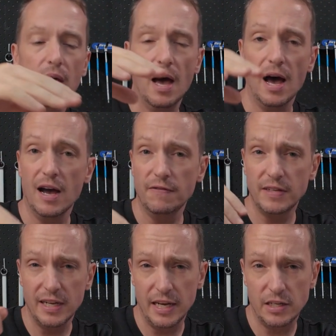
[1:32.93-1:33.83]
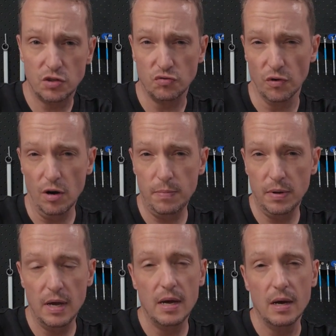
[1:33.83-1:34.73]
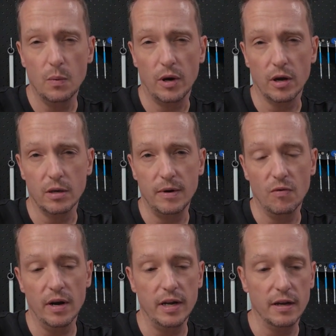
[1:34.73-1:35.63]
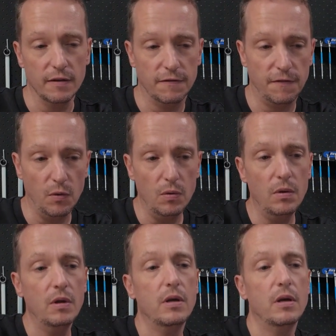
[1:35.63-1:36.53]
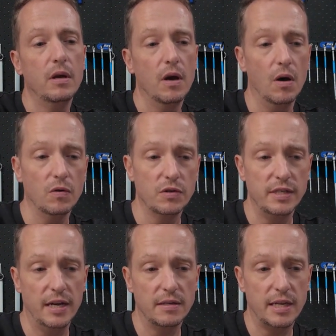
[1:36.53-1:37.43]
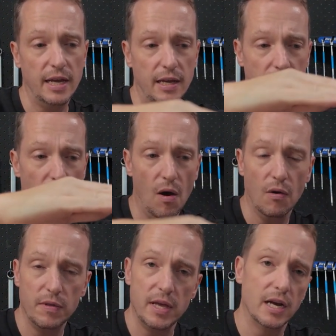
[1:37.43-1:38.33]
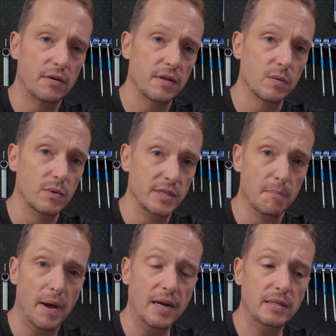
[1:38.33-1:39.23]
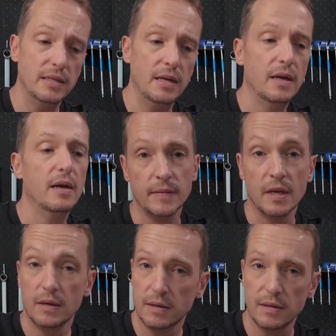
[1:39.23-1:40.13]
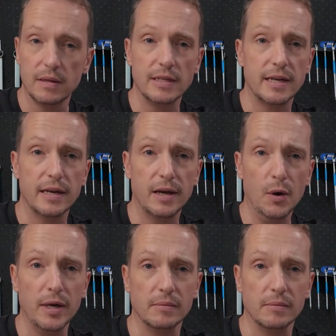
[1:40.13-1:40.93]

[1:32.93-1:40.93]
After each drop, we're going to be running a full ultrasound scan on the area that was impacted. Let's get it going.